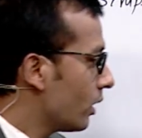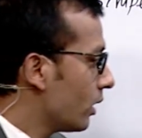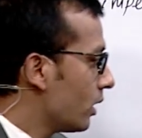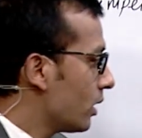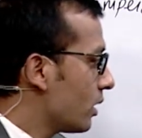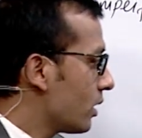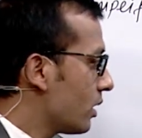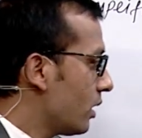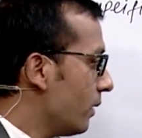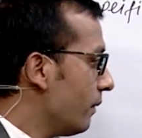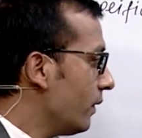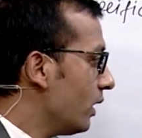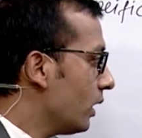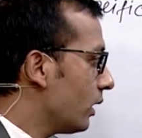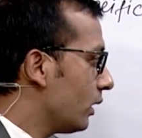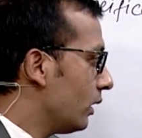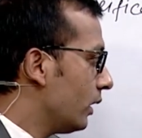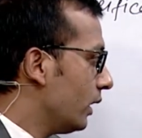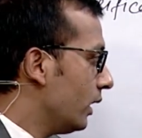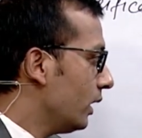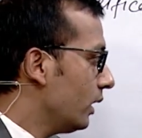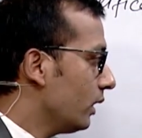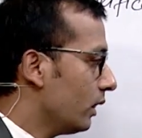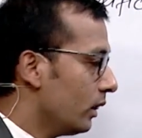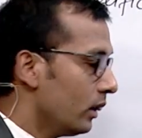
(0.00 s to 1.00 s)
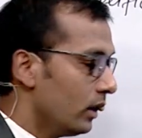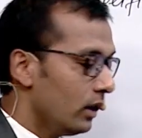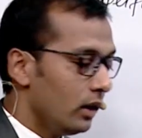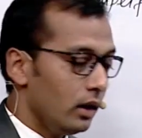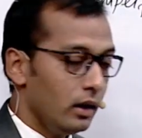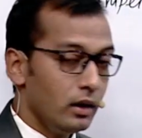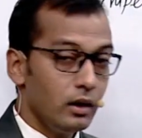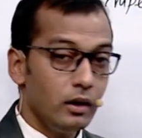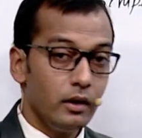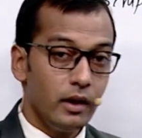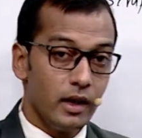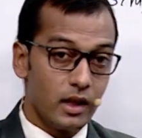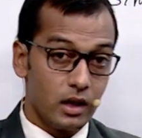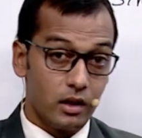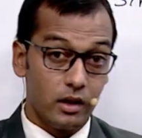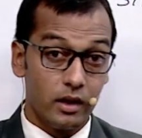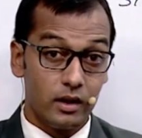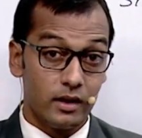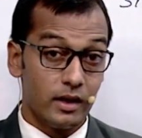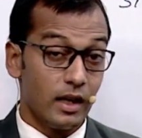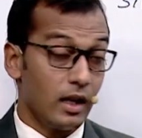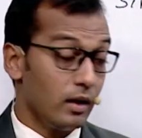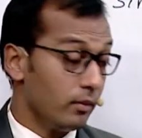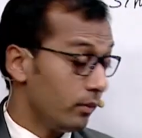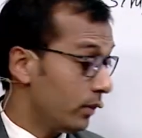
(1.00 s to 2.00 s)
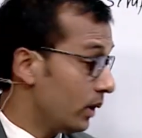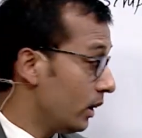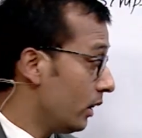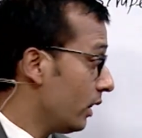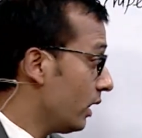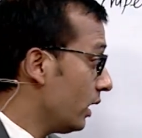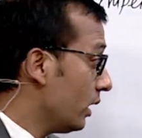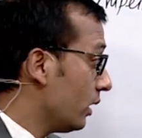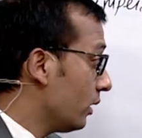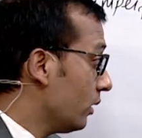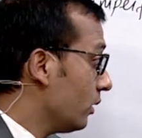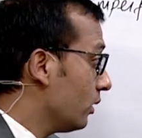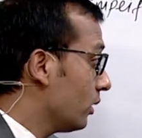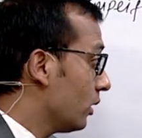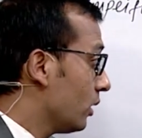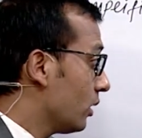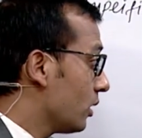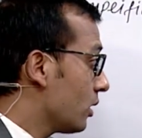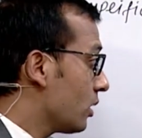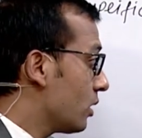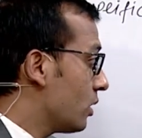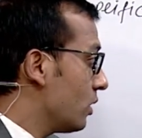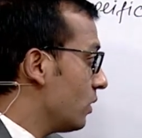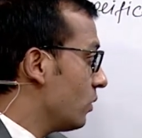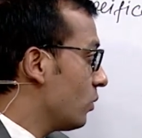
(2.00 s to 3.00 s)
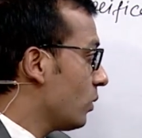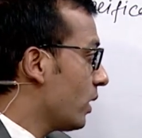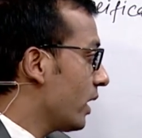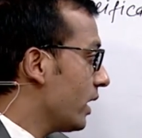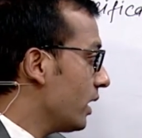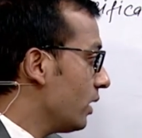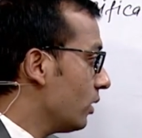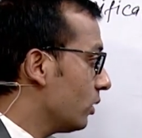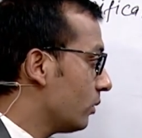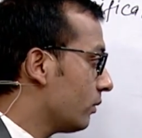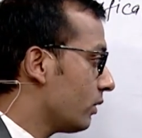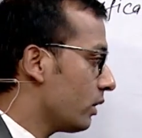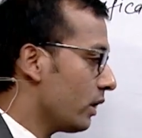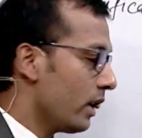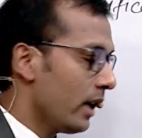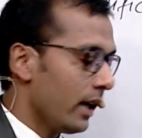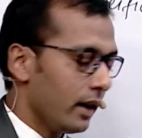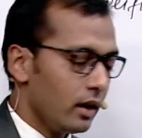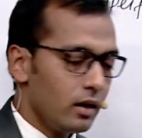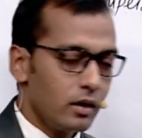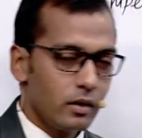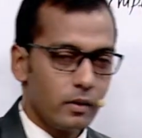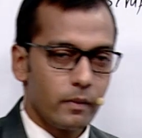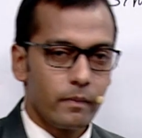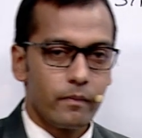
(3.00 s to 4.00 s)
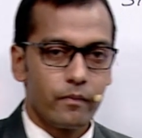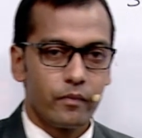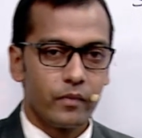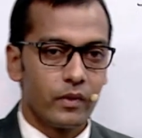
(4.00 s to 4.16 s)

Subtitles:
Similarly, in the next example here, 2y over x,